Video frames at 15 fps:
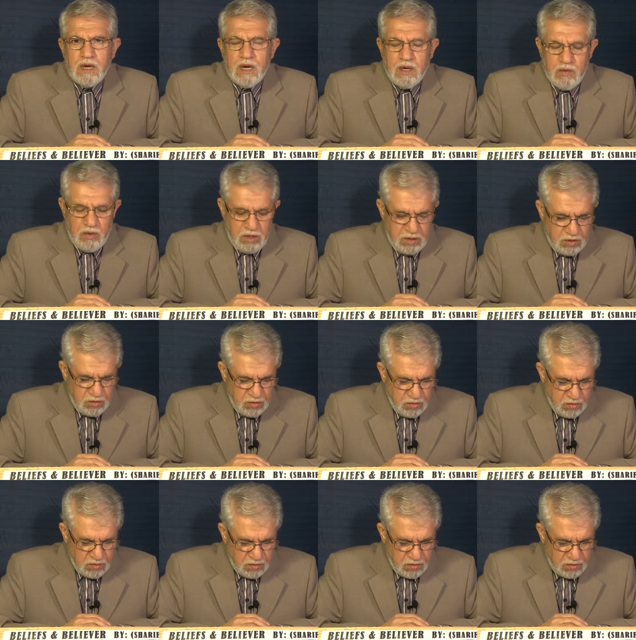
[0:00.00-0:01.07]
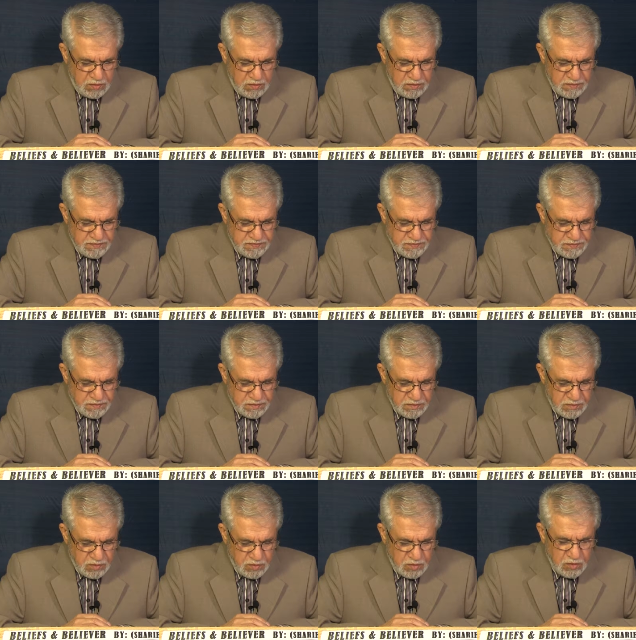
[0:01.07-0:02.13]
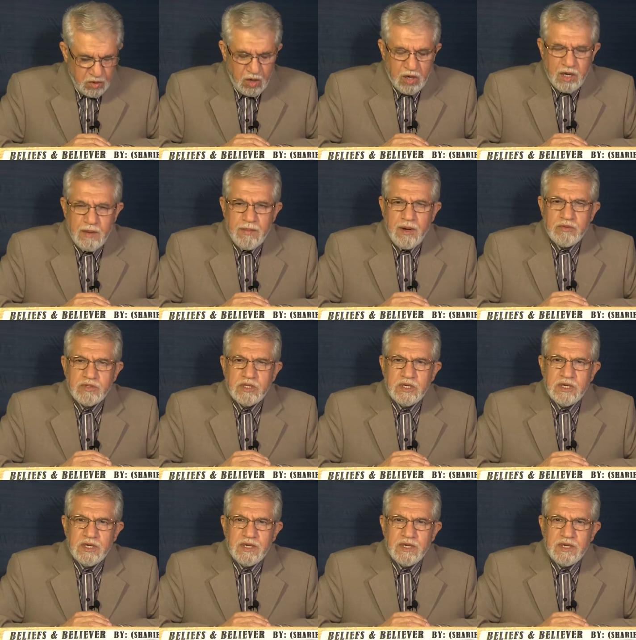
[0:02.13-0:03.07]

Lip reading: I wanted to talk about